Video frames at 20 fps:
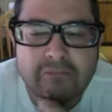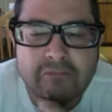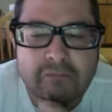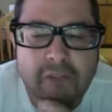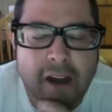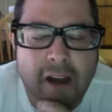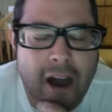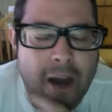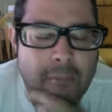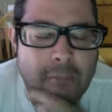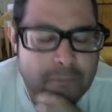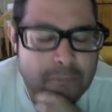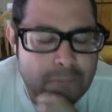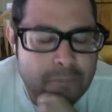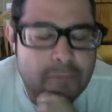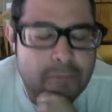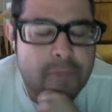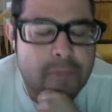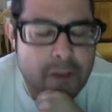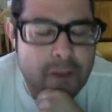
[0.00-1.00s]

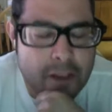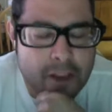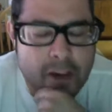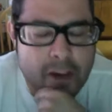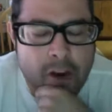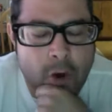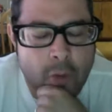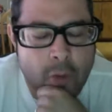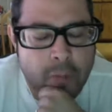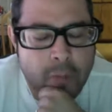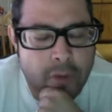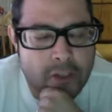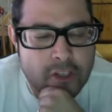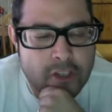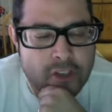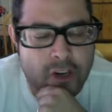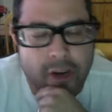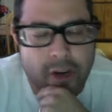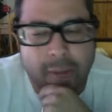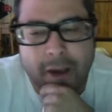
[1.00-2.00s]
I'm gonna hopefully
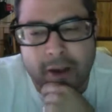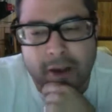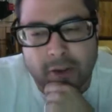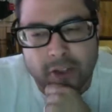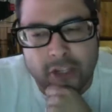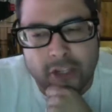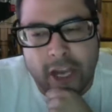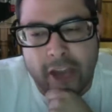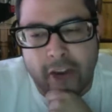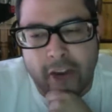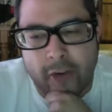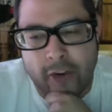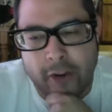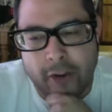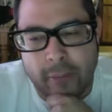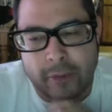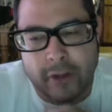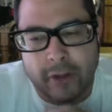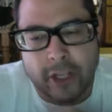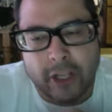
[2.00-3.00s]
start my own channel here
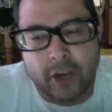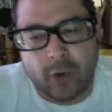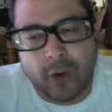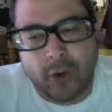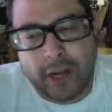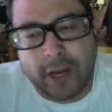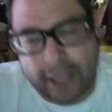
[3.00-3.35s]
pretty quick.